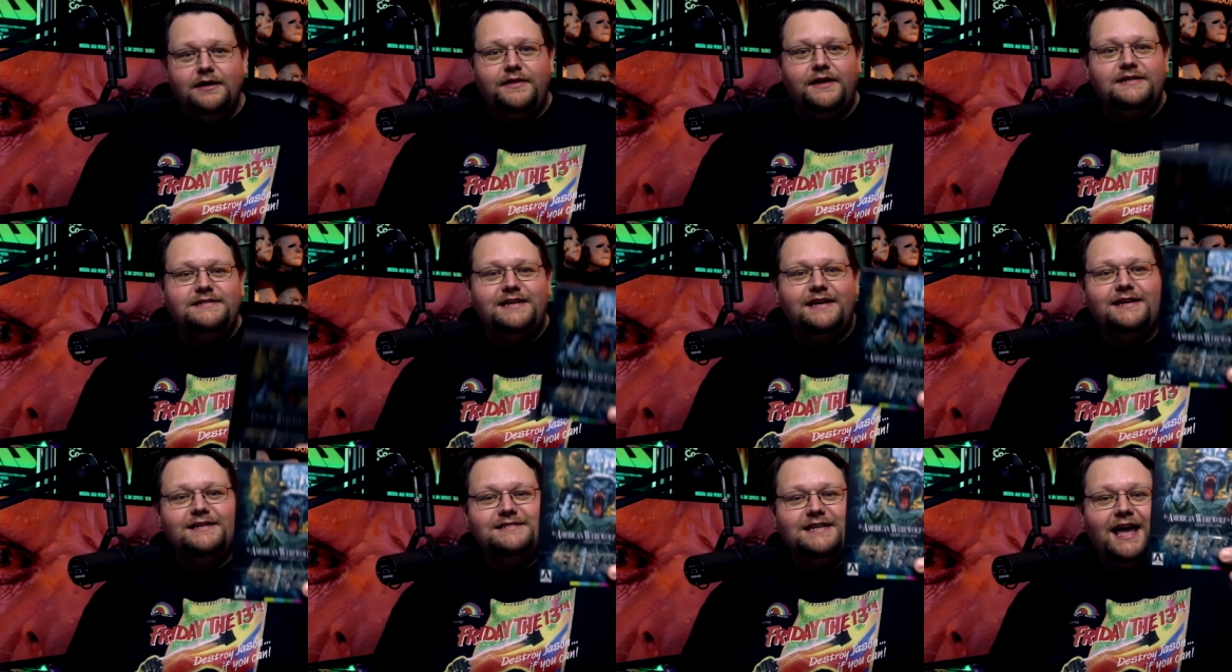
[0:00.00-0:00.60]
This
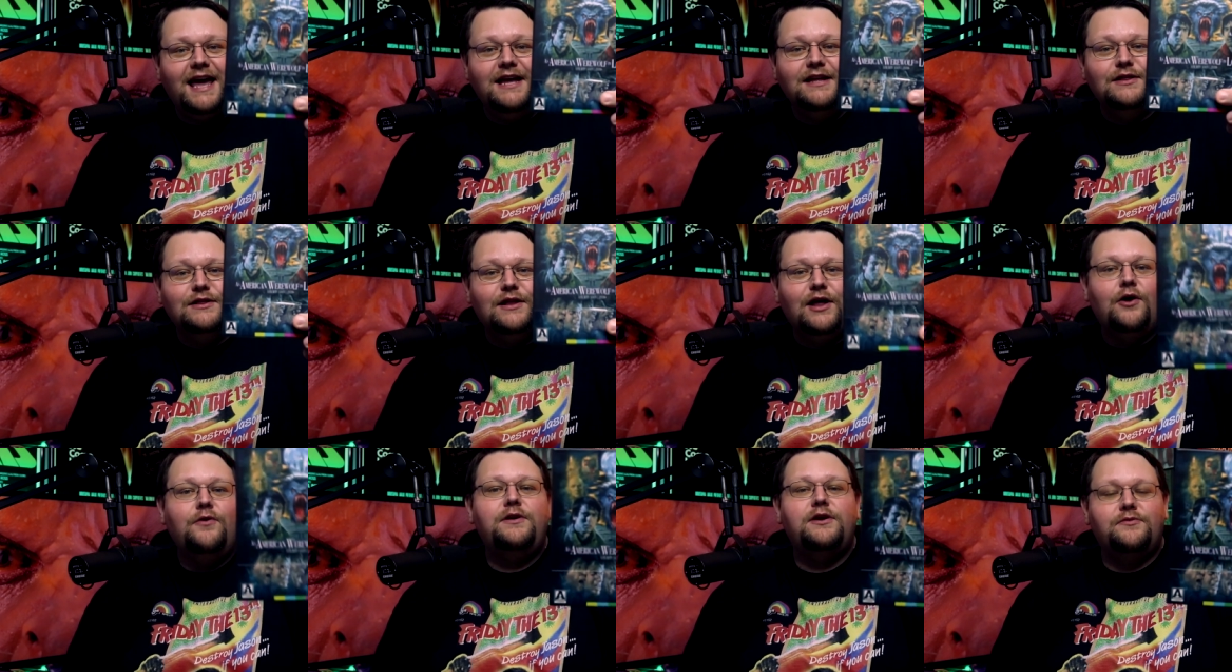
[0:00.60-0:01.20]
is a
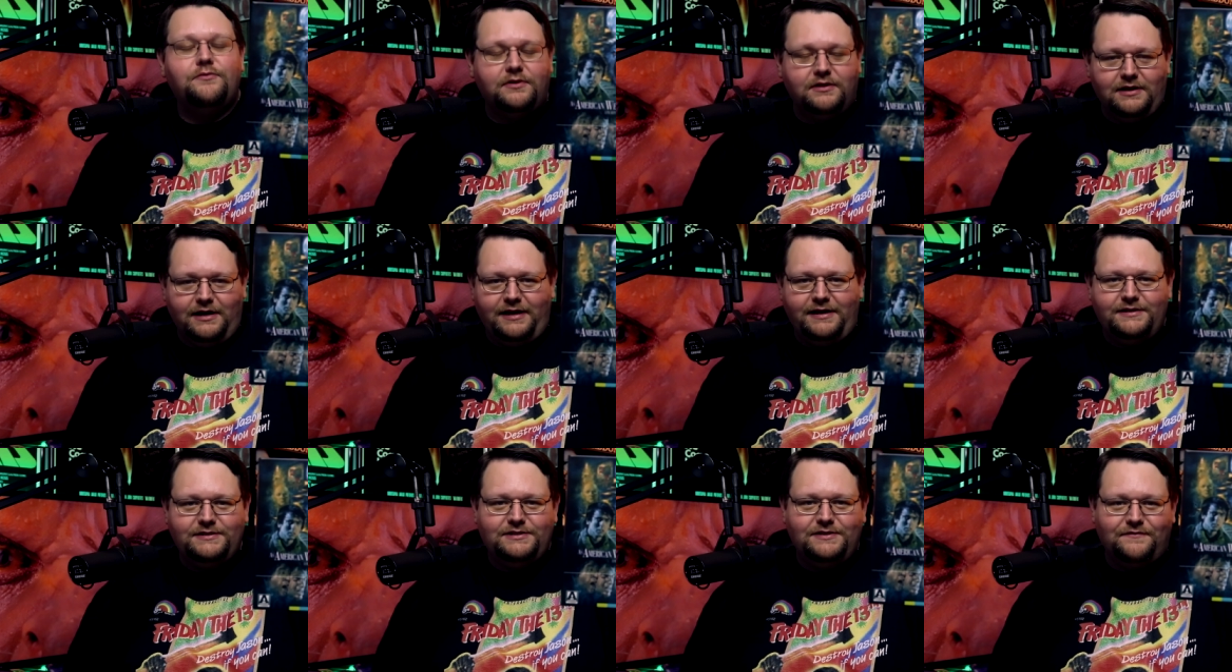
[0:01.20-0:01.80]
loaded
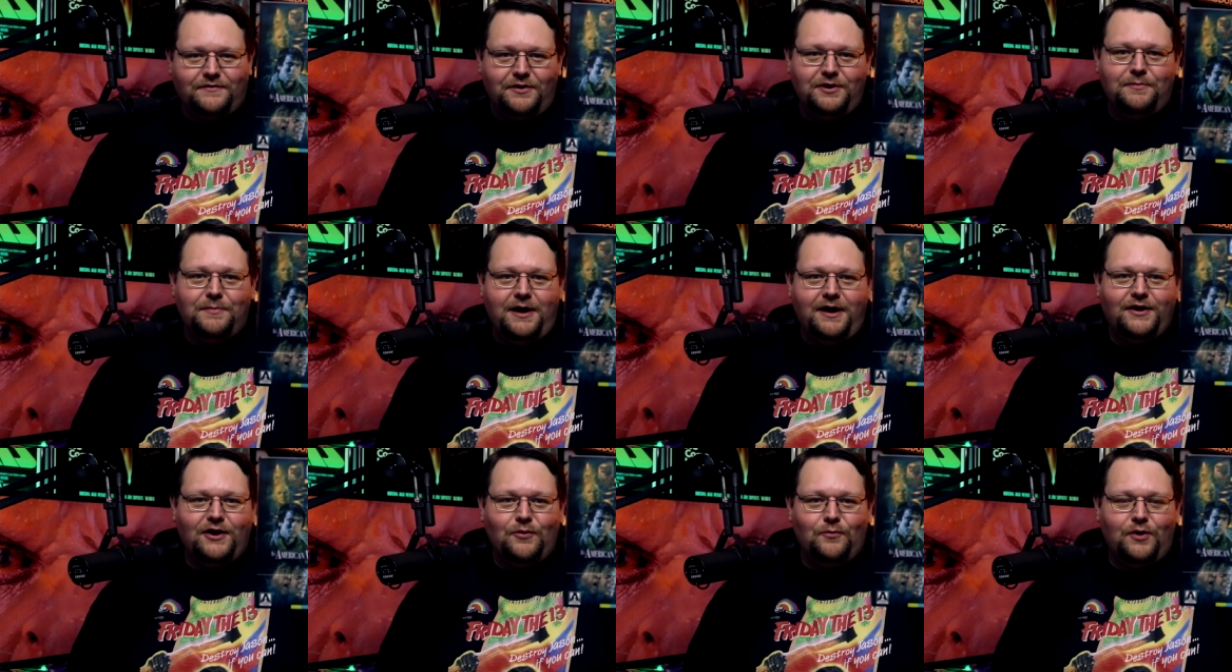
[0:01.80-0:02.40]
release for An
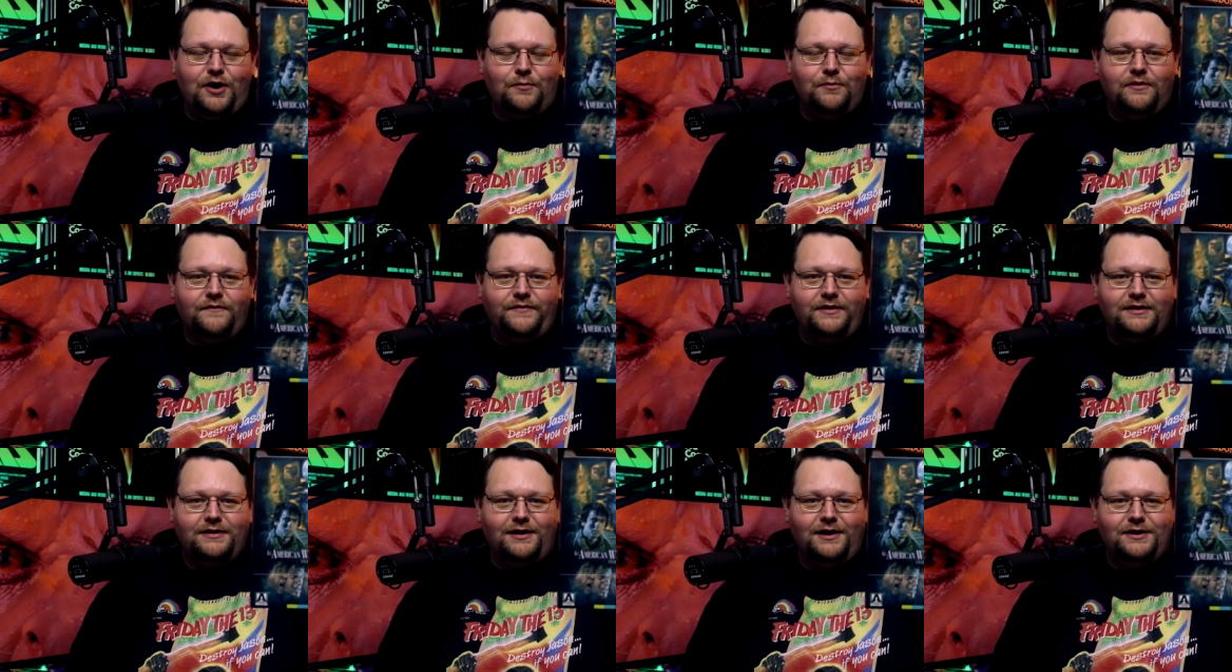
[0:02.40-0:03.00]
American Werewolf
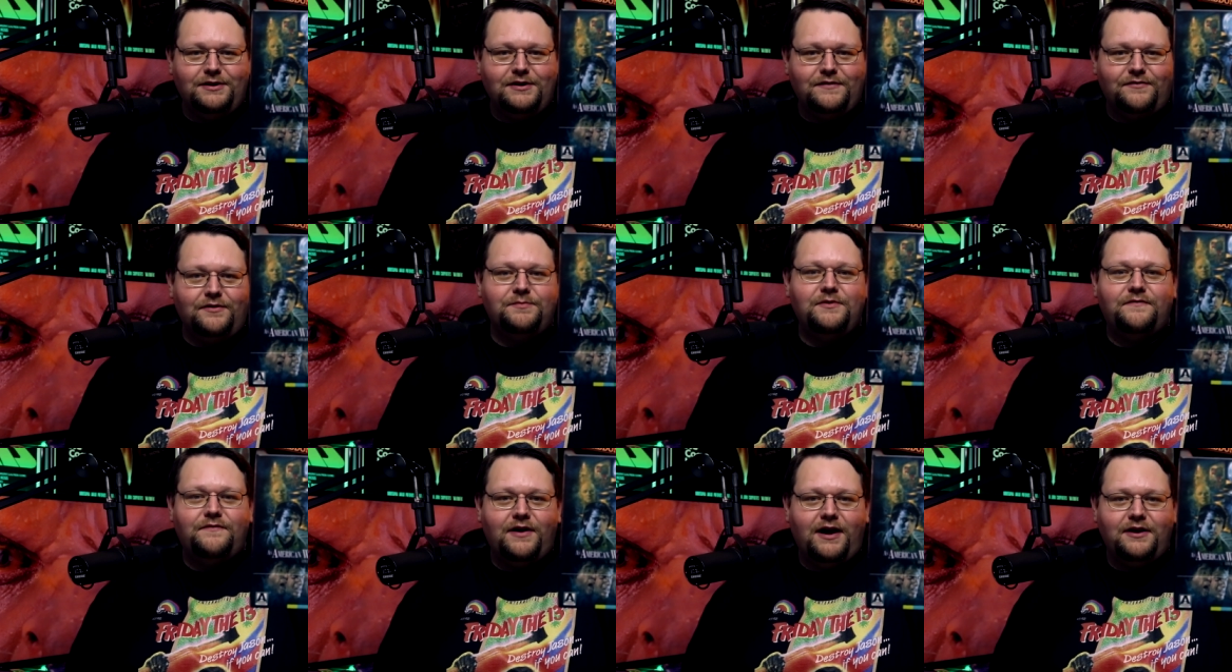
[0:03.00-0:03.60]
in London from
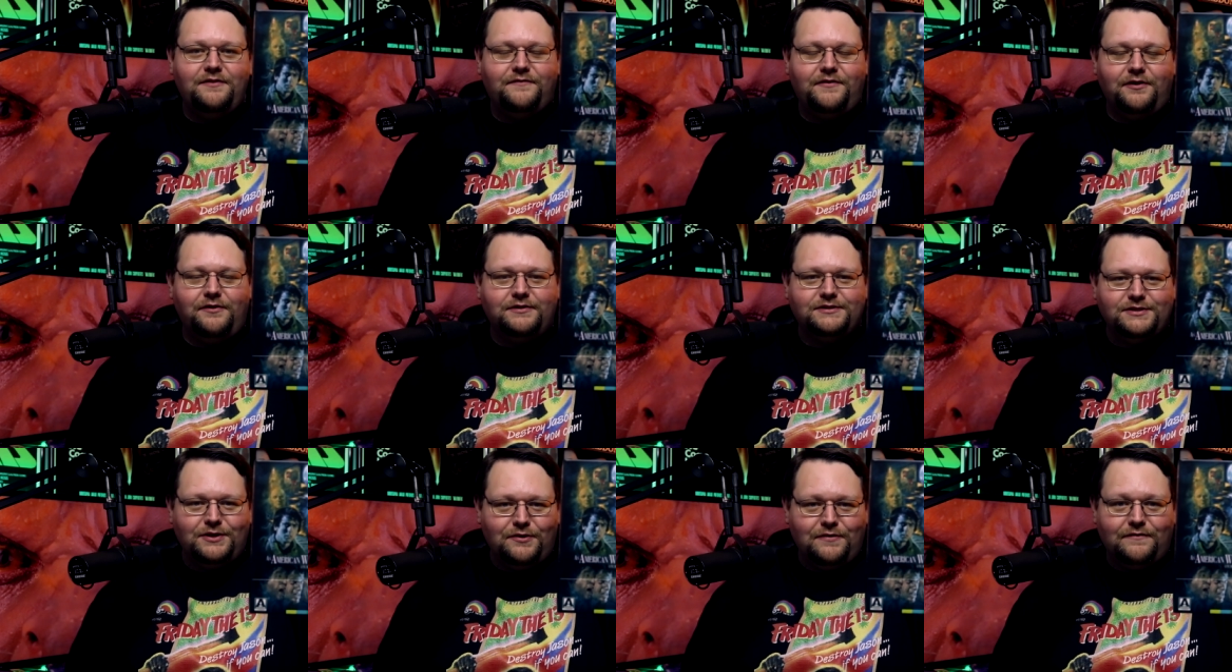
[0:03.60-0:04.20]
the fine
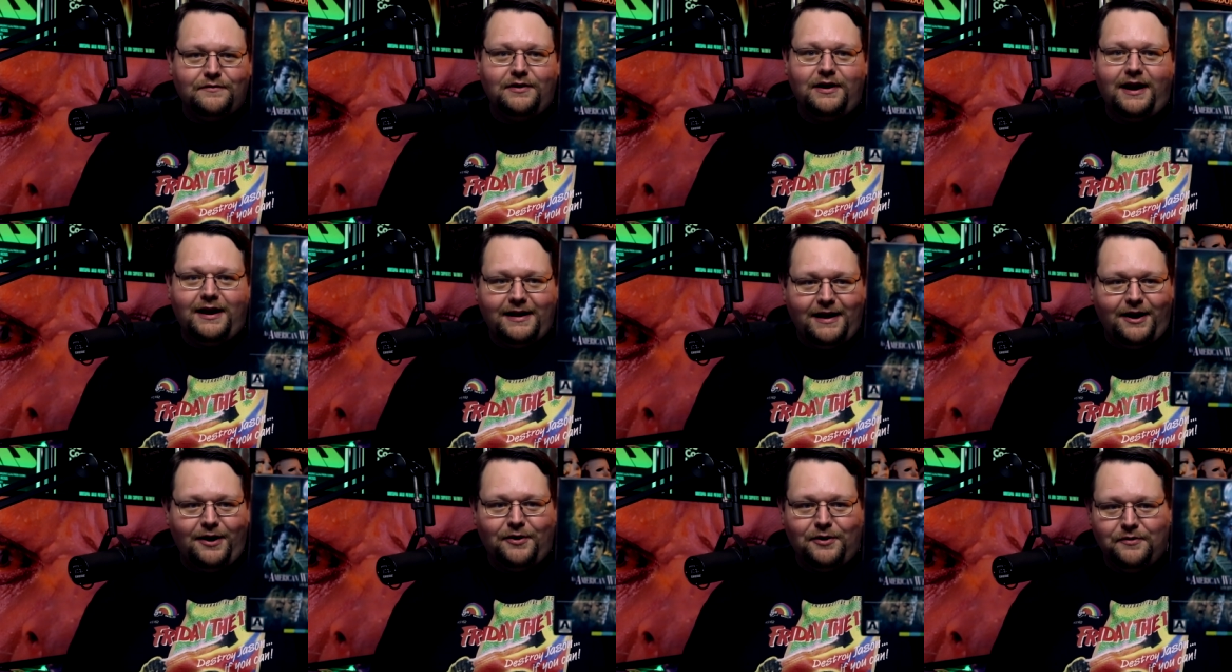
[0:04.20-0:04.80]
folks over
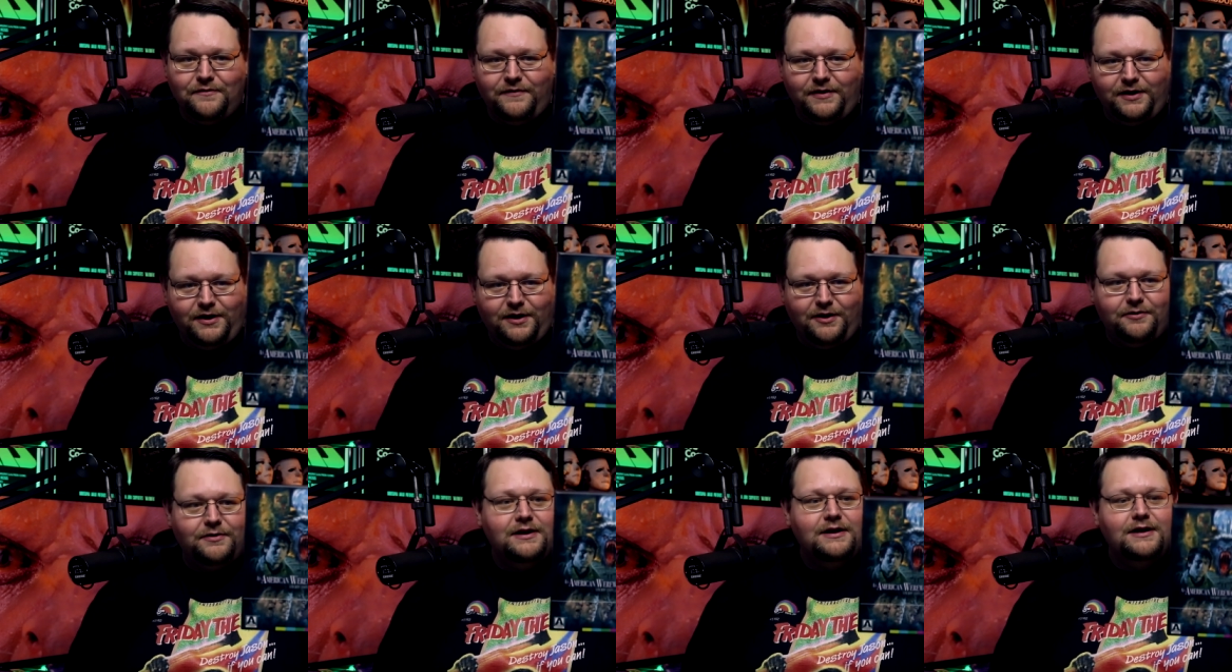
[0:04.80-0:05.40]
at Arrow Video.